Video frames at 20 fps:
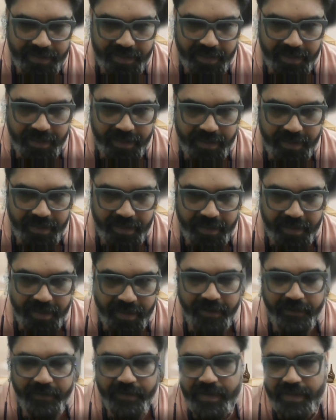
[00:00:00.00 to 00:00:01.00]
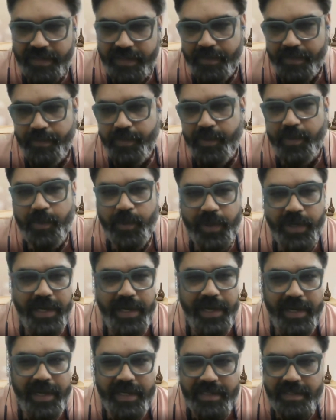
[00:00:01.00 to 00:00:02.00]
I was promoted
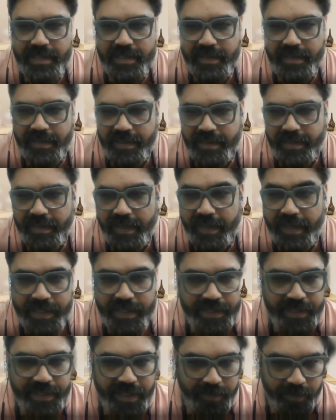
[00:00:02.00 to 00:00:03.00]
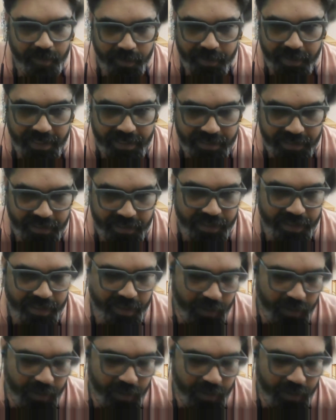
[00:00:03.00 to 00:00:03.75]
as District Mobilization